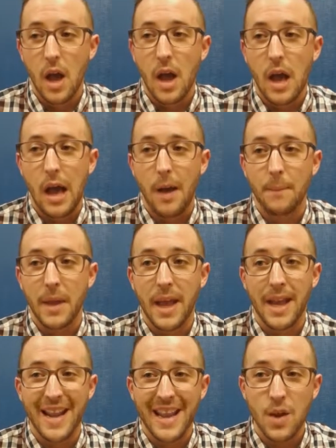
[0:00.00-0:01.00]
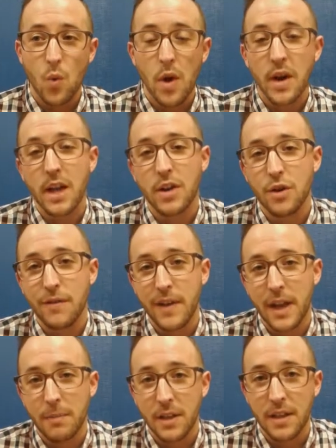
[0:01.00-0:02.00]
and anyone in your
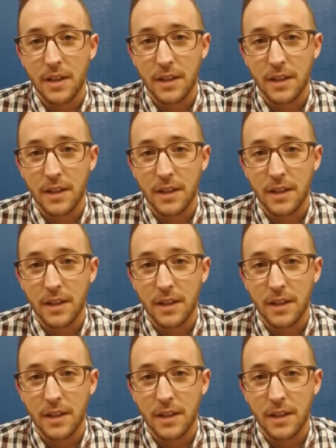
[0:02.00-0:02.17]
family that